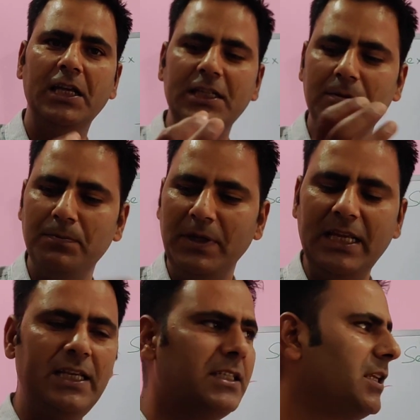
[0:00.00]
It
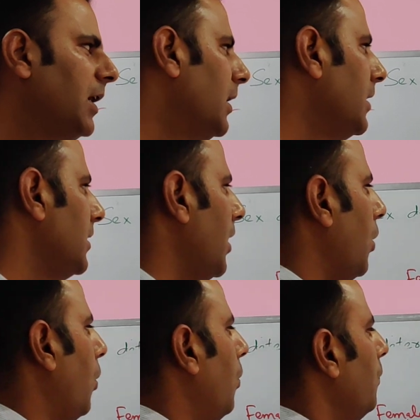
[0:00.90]
means the
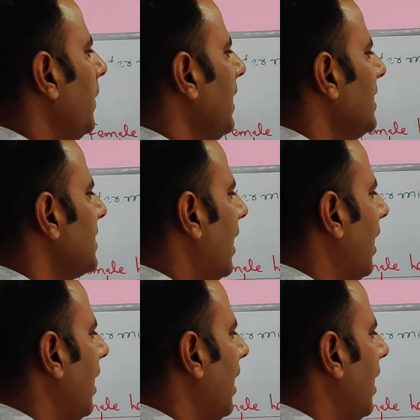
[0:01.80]
ovaries